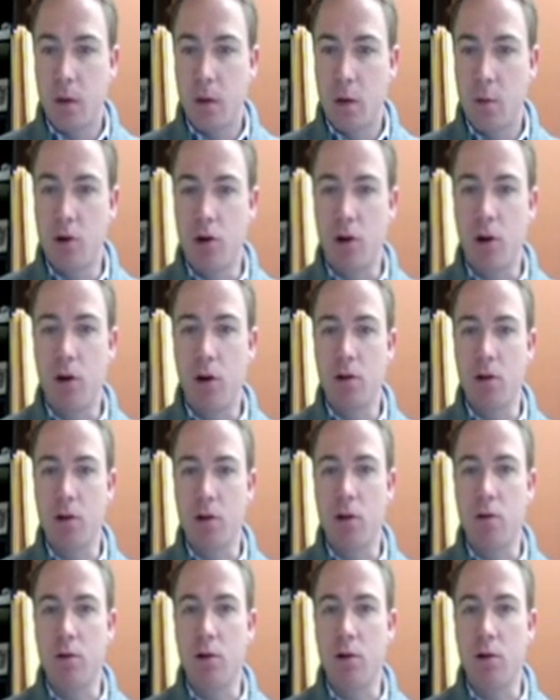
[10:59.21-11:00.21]
What you can also
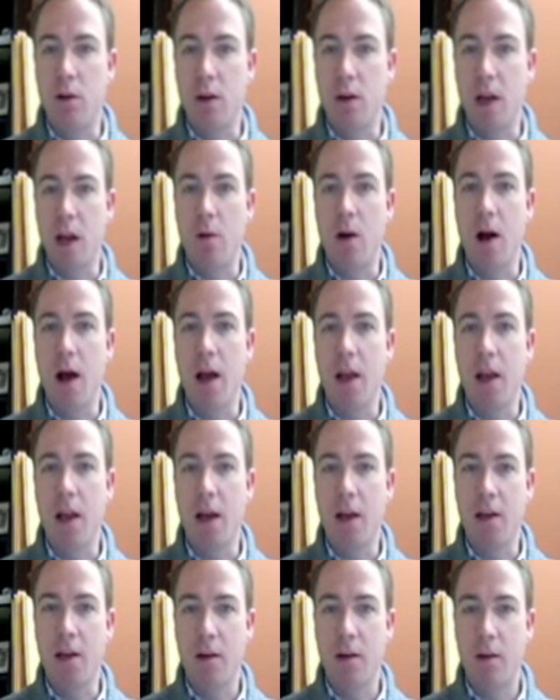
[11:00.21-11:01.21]
do is you can now
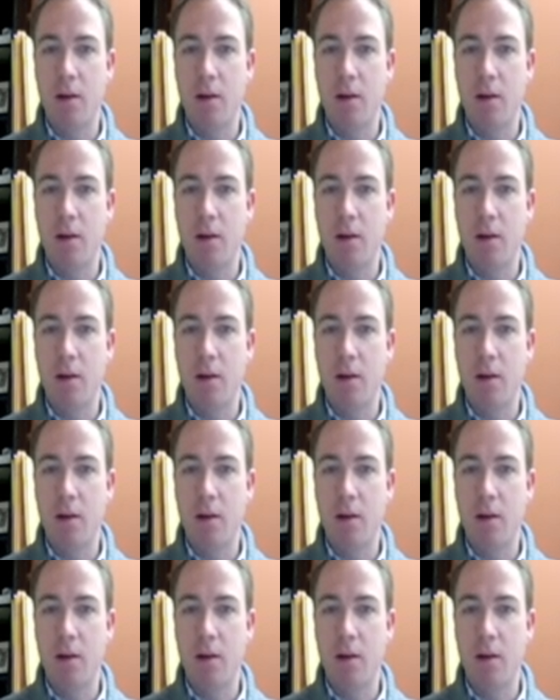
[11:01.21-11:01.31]
highlight